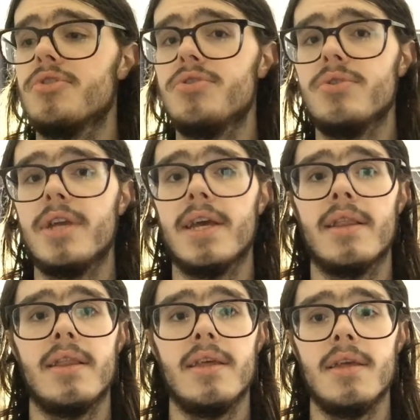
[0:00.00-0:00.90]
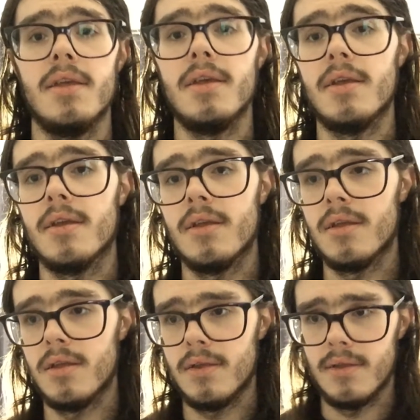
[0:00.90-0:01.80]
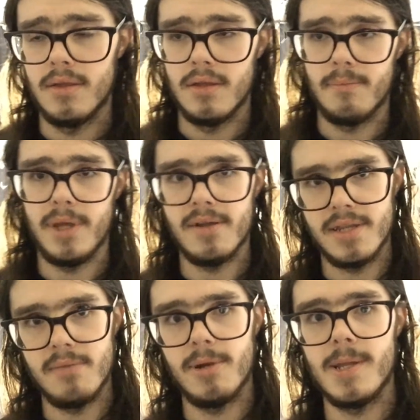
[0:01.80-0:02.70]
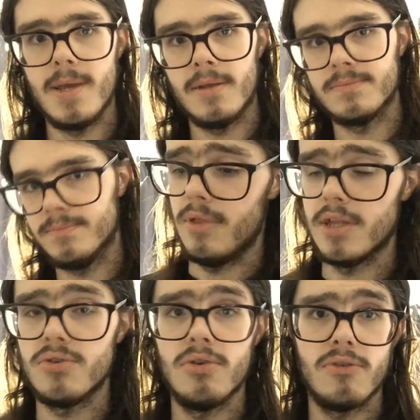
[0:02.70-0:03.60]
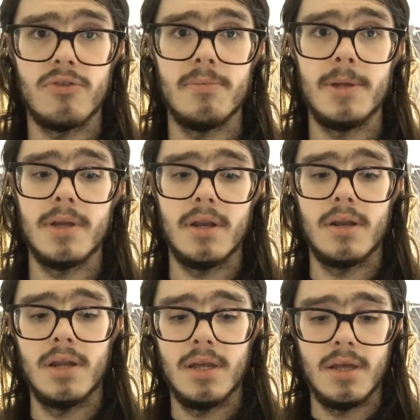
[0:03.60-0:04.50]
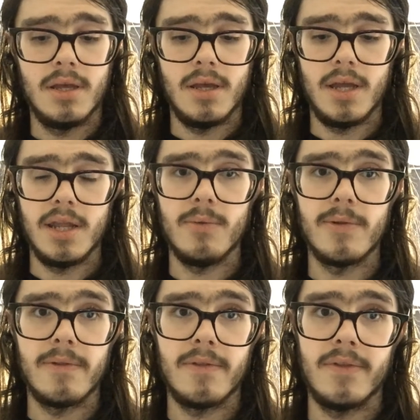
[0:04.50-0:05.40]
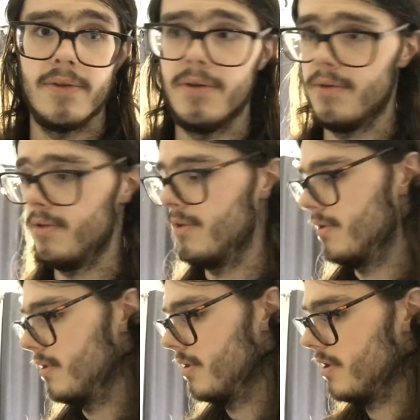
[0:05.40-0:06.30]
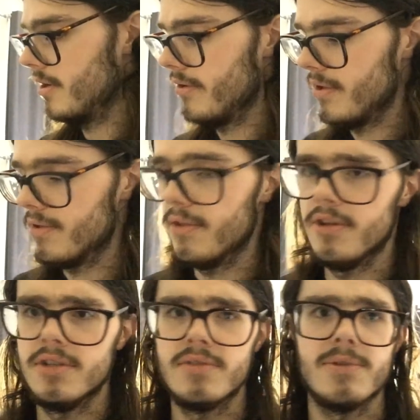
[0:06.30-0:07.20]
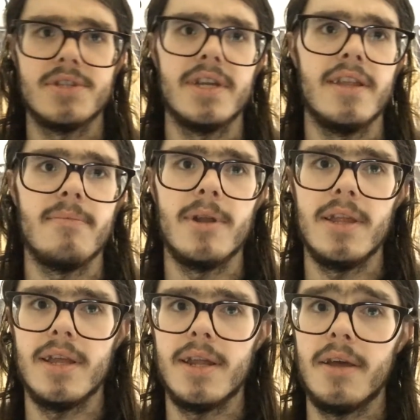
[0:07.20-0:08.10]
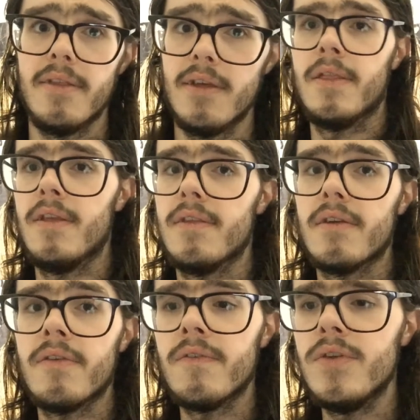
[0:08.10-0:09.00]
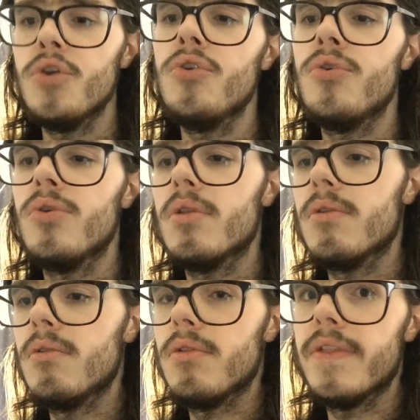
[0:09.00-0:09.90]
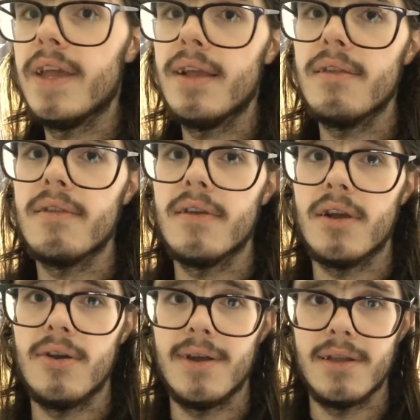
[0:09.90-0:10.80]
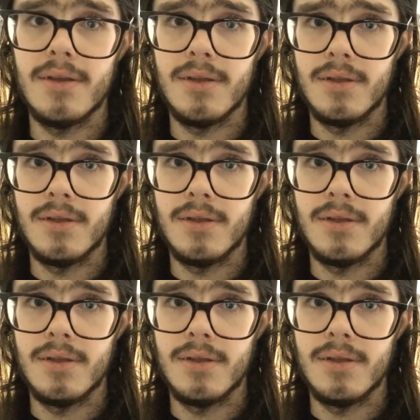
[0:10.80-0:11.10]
to get the bounty money. They talk for a bit, and he wants to, you know, he just wants to get his money and get out of there. There's a few little things that kind of